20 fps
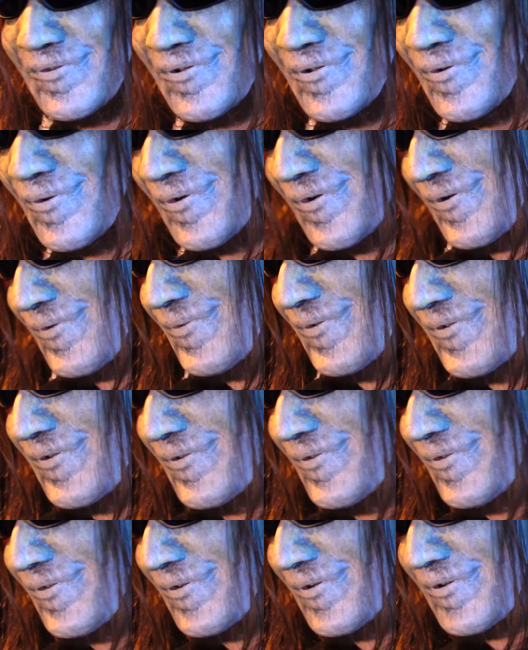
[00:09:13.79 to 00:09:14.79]
You were able to
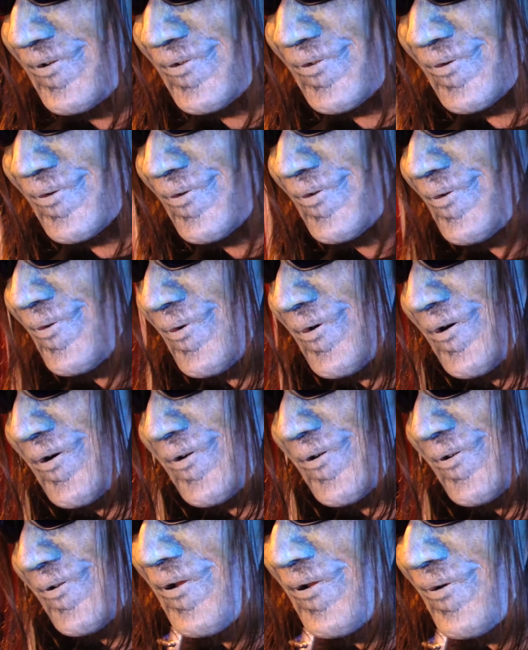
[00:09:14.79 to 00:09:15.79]
see through the
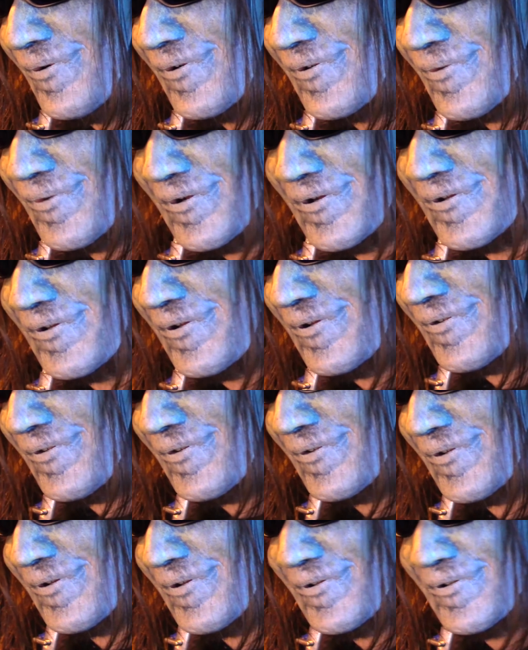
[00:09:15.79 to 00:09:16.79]
water, which wasn't
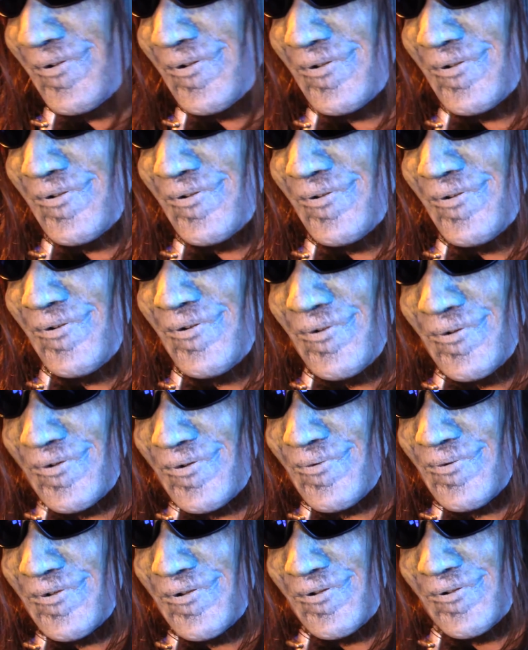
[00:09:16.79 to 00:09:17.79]
necessarily new
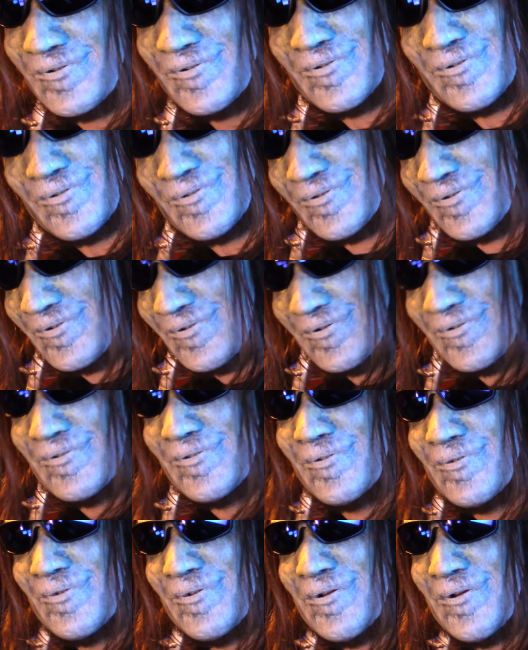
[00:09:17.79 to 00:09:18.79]
to me because you can
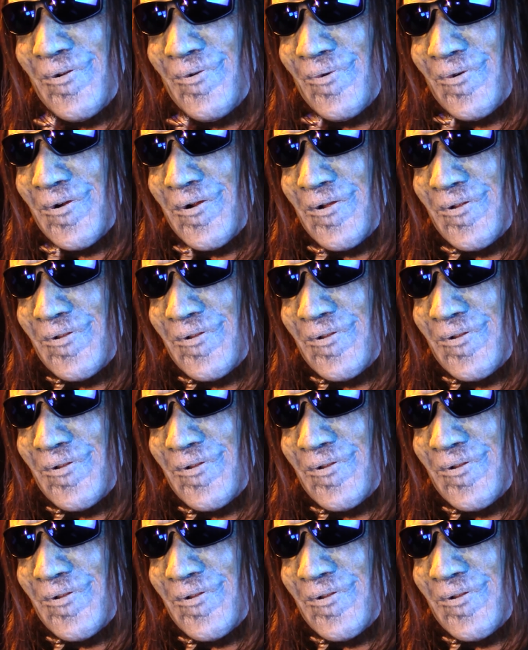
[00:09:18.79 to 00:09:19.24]
do that where I